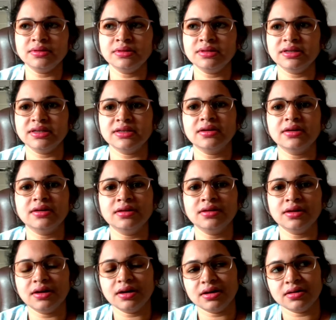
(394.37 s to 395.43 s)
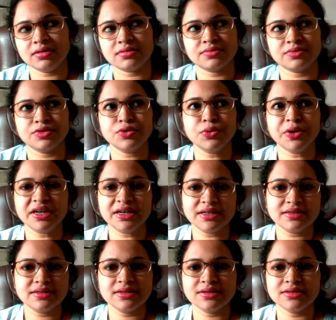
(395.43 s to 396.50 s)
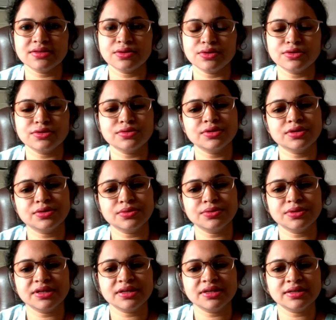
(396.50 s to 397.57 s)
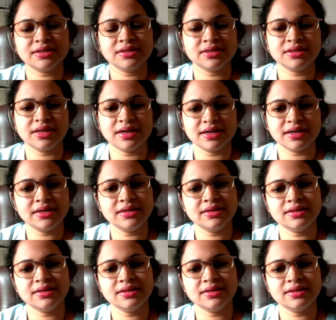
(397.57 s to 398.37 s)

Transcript: like UA testing is also included in that.